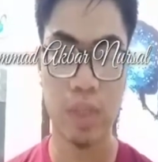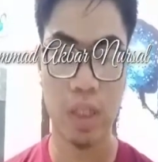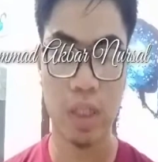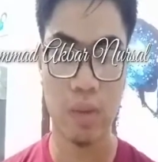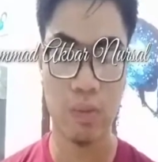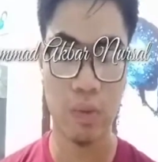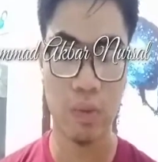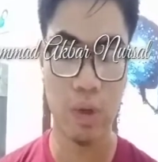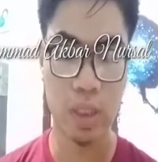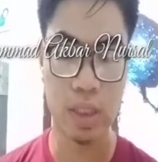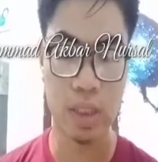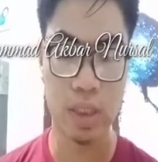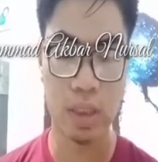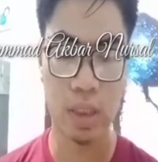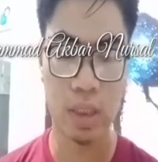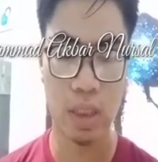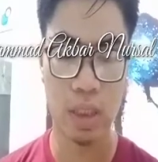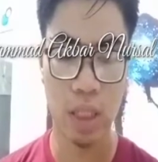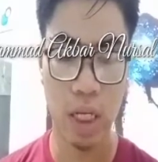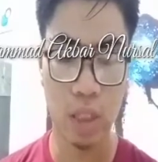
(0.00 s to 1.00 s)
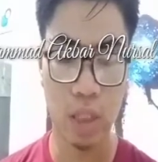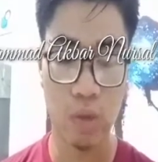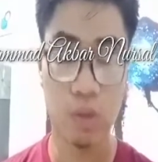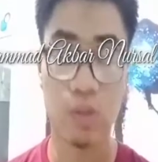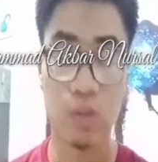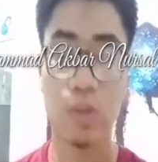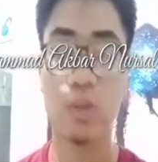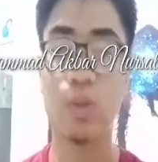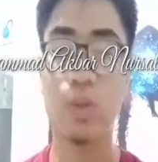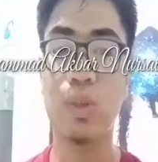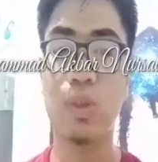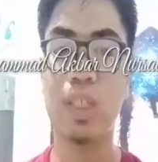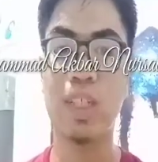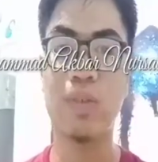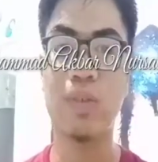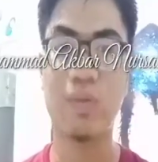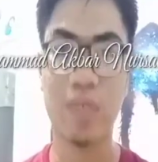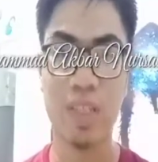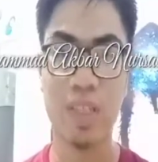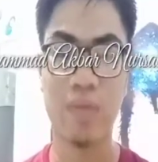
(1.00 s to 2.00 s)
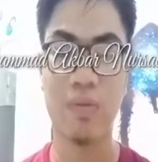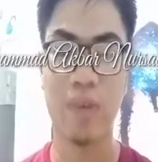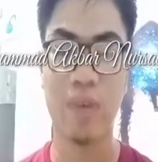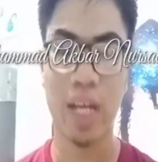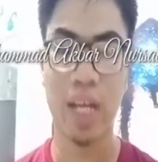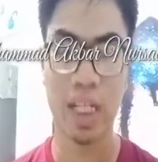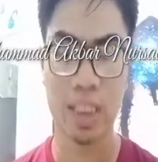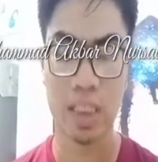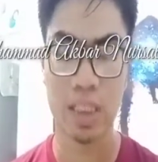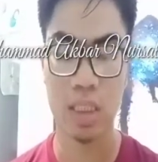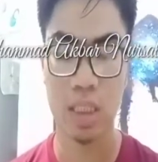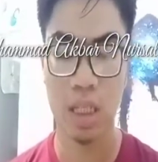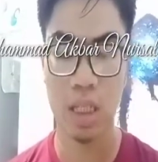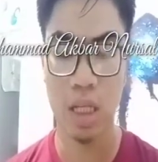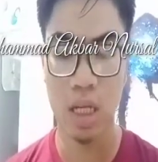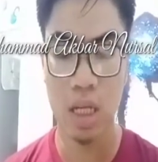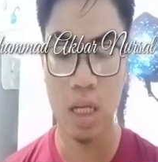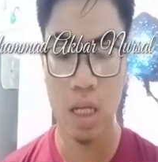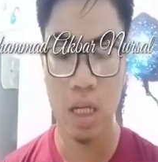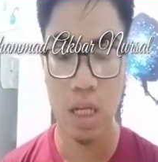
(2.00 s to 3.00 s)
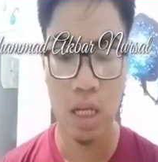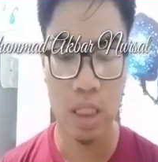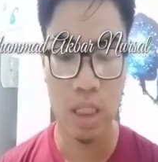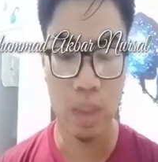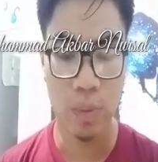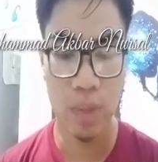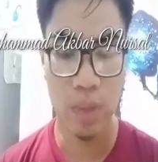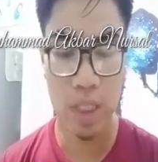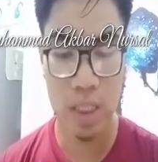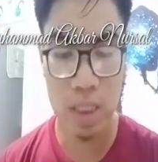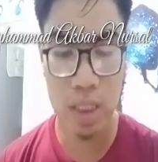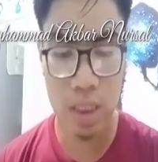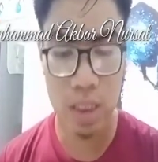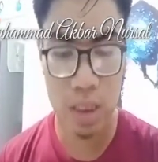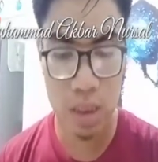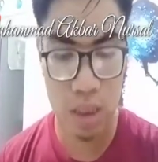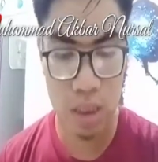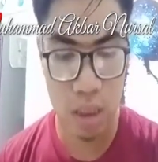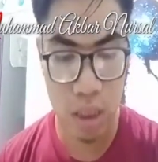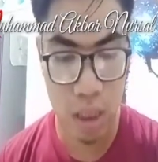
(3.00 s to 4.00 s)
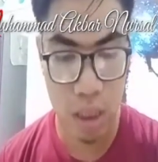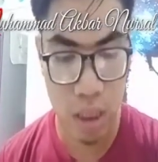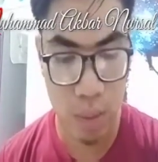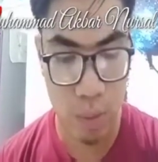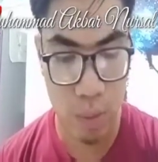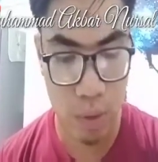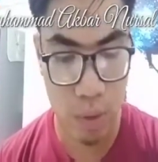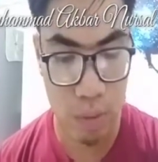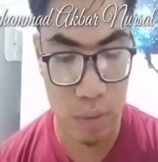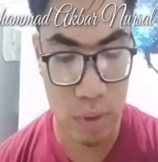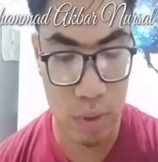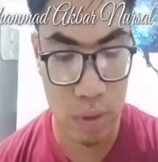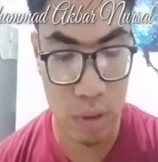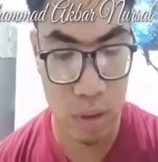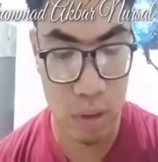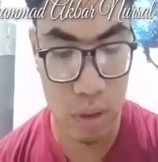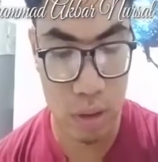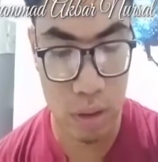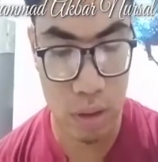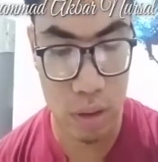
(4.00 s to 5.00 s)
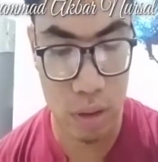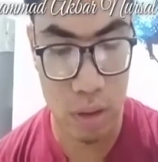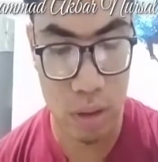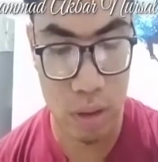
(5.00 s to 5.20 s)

points at two different facts. The first is from